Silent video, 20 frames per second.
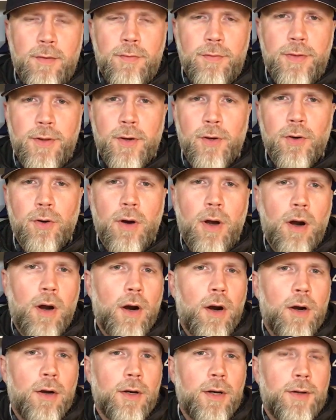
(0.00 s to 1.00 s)
There
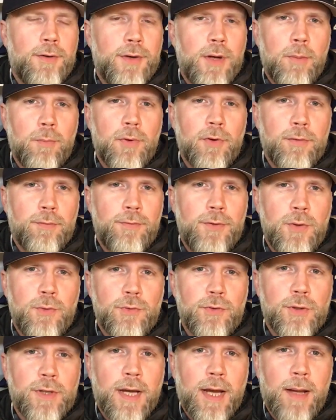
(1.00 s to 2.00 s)
are a number of
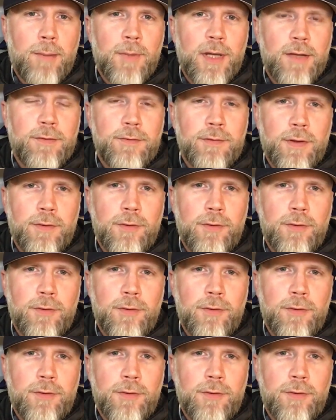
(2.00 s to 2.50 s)
user comments